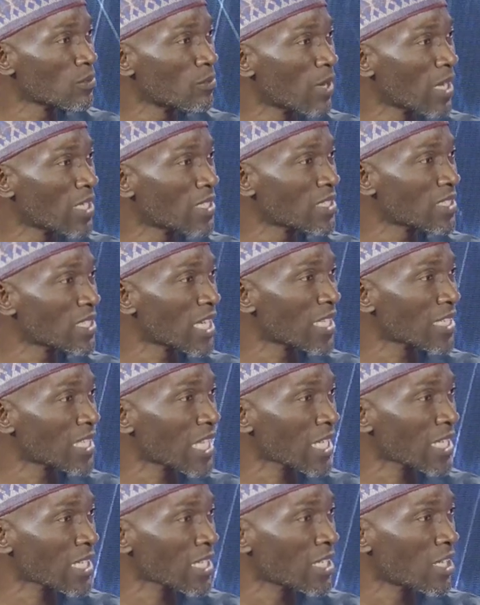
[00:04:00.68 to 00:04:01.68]
bandits
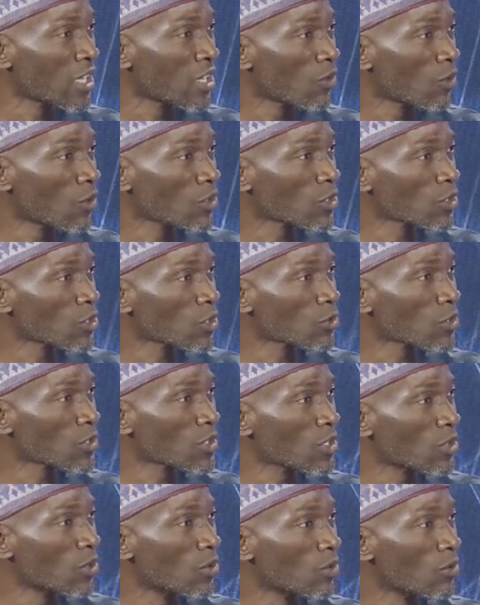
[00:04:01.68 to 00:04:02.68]
attack, what you're just going to
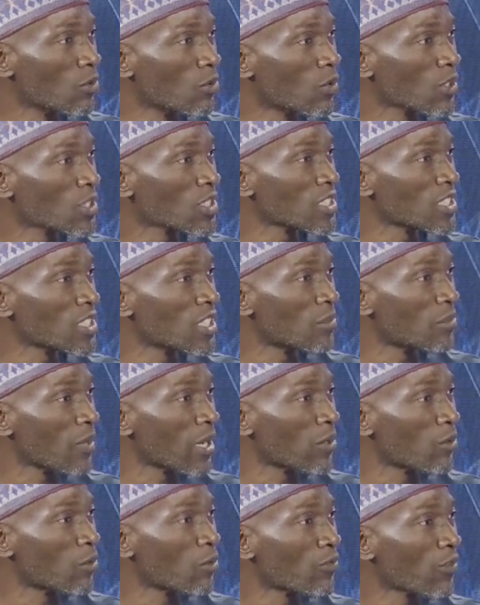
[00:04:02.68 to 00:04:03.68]
say, oh, what is the number?
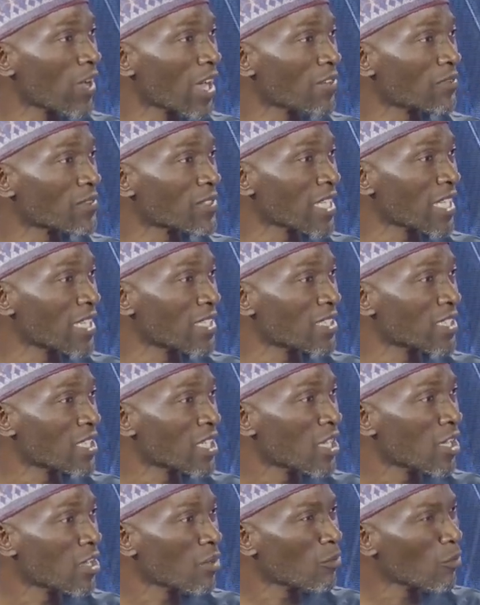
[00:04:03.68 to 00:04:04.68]
Oh, 5, 10.
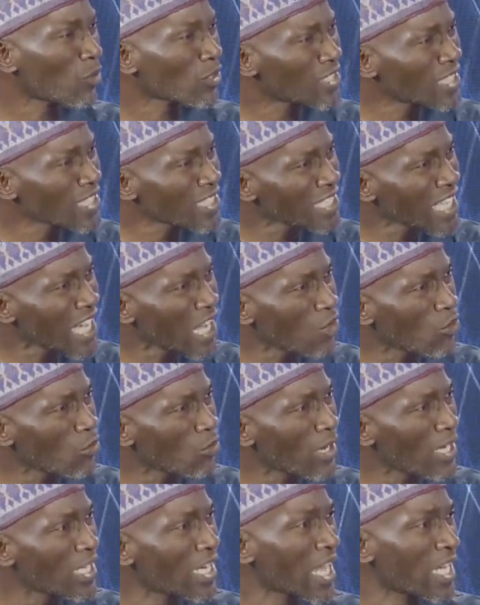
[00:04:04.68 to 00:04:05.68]
But these are
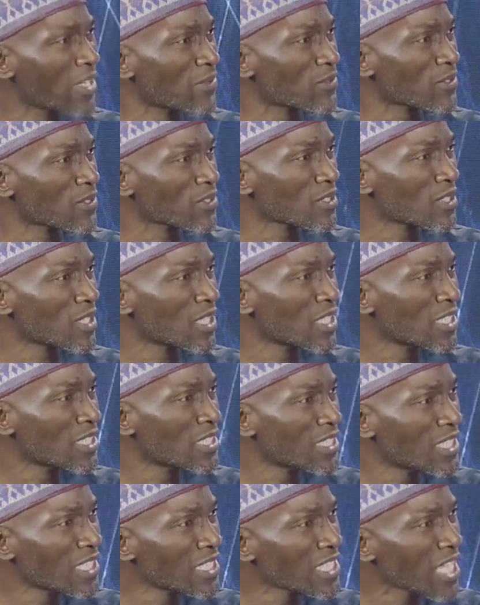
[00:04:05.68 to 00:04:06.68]
human lives.
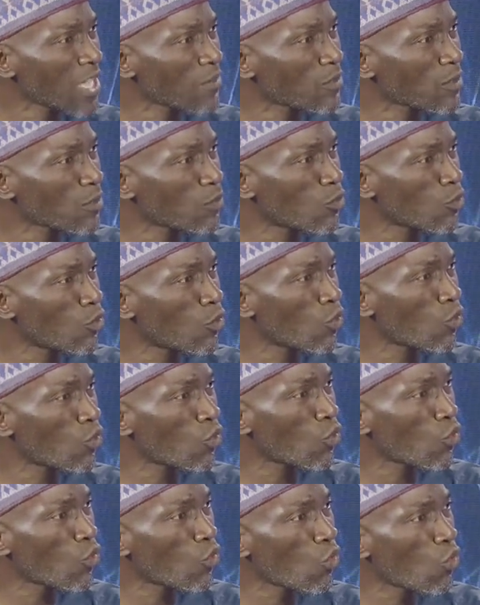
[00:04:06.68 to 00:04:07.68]
These are people
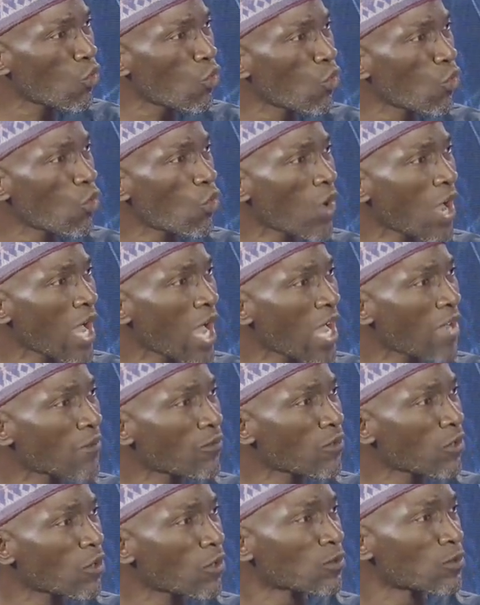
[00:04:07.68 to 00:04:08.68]
who have
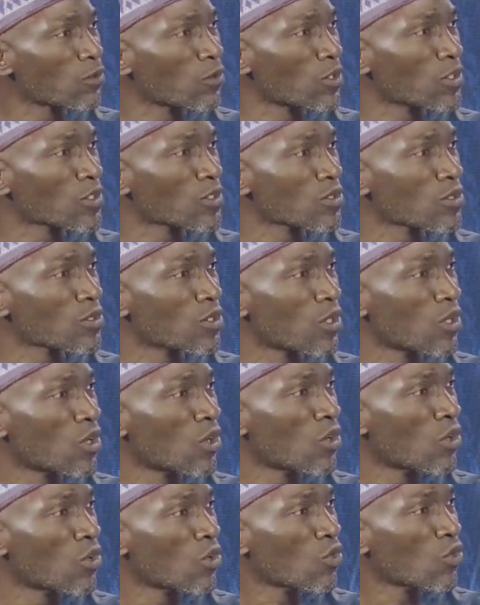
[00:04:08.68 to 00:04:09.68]
loved ones,
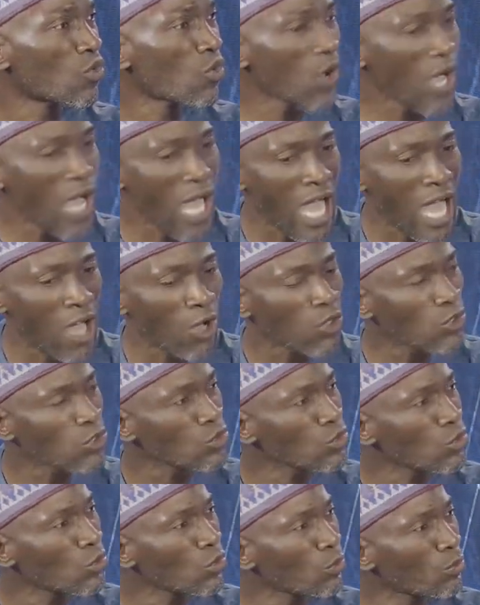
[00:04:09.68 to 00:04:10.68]
who are
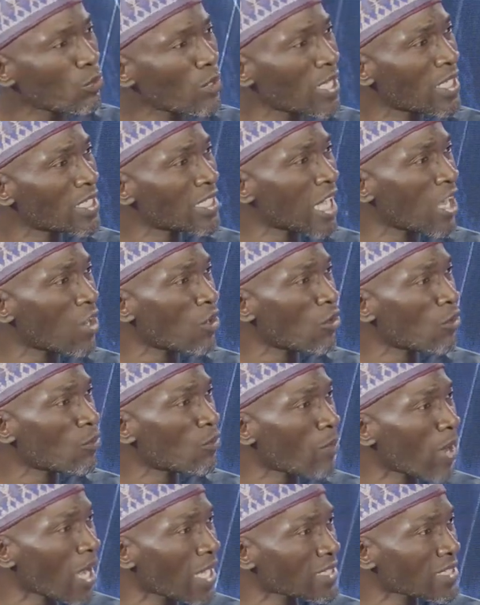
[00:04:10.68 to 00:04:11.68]
also playing their own
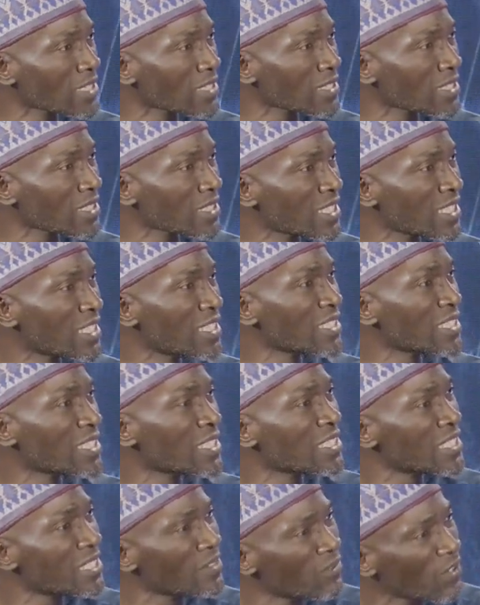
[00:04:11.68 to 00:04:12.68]
parts in the
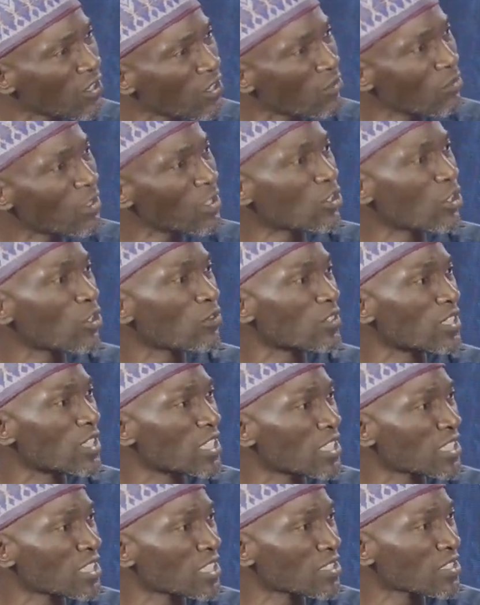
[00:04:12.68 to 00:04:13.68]
development of the
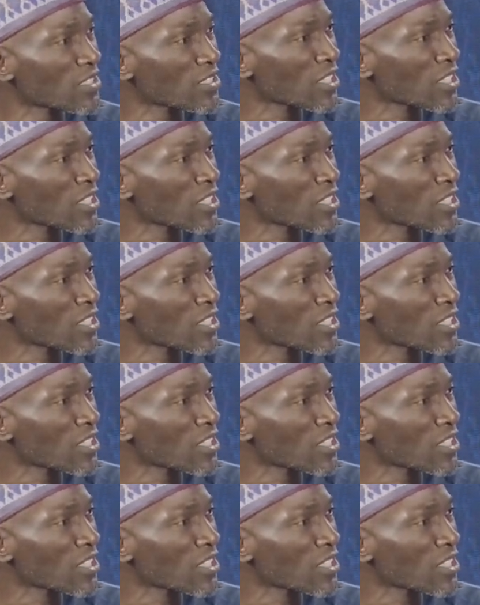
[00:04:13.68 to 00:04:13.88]
nations.